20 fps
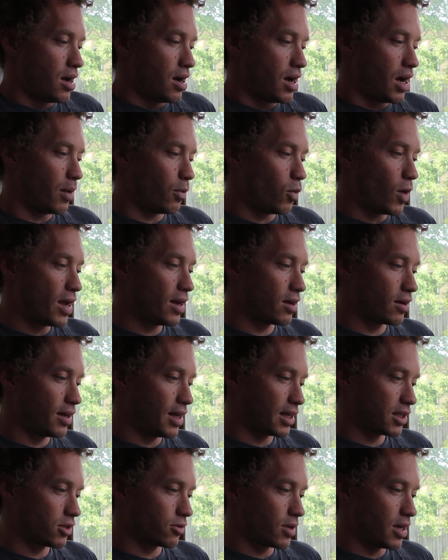I'm waiting on
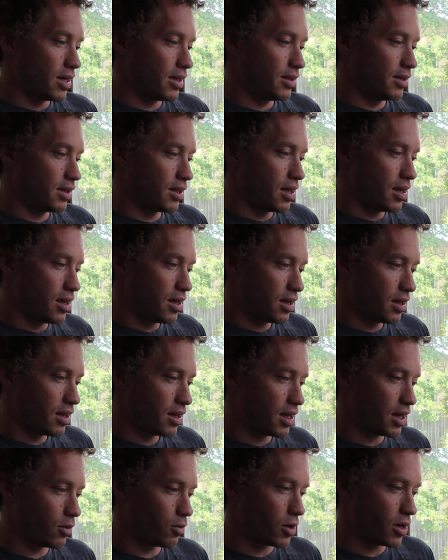x-rays
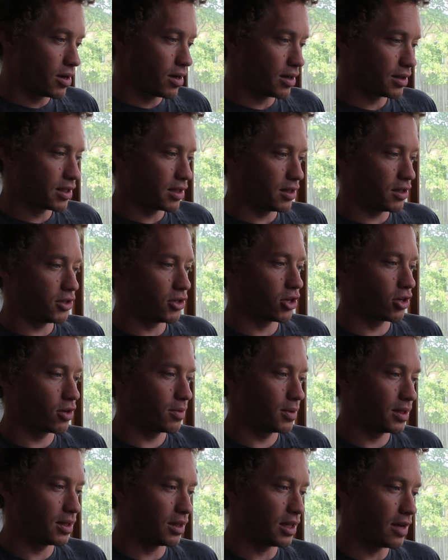and whatnot to
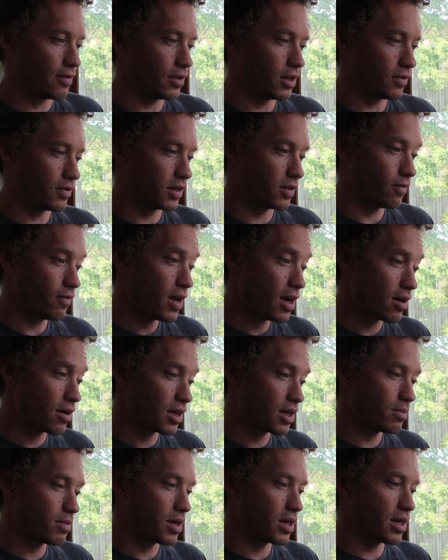determine the level of
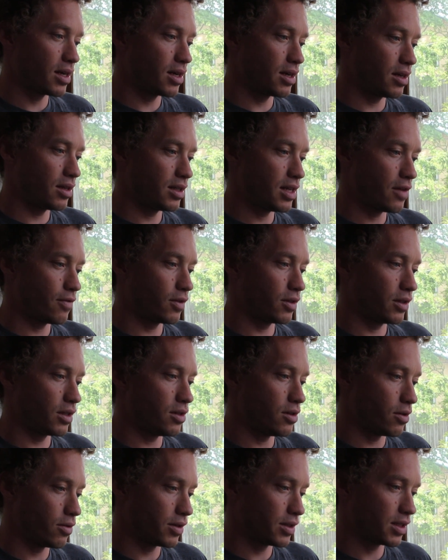severity, but I definitely
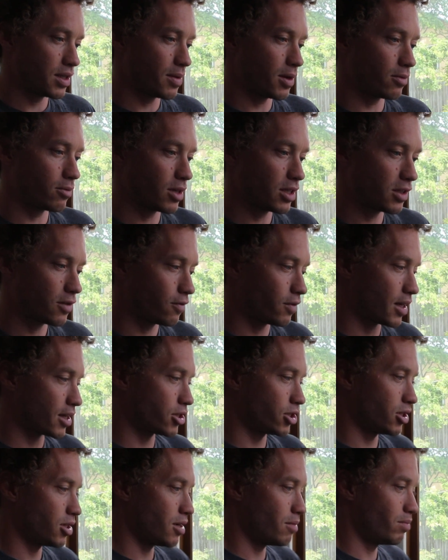noticed that my wrist
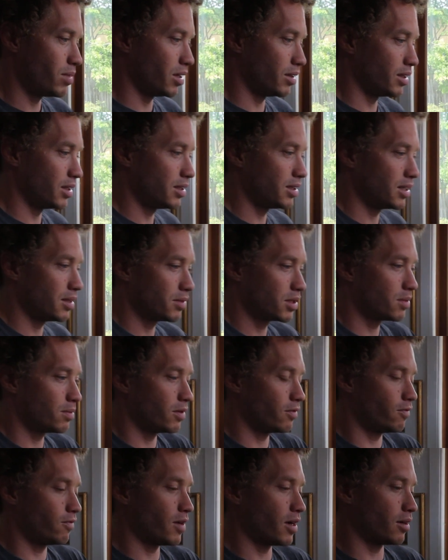flexion ability seems to
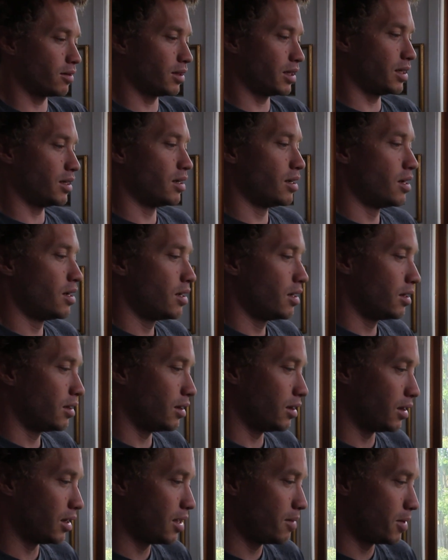be fairly
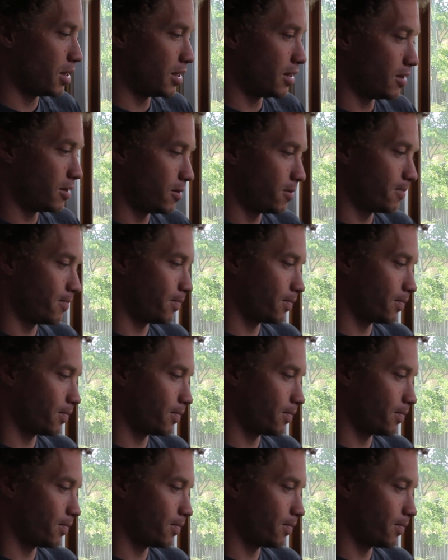limited,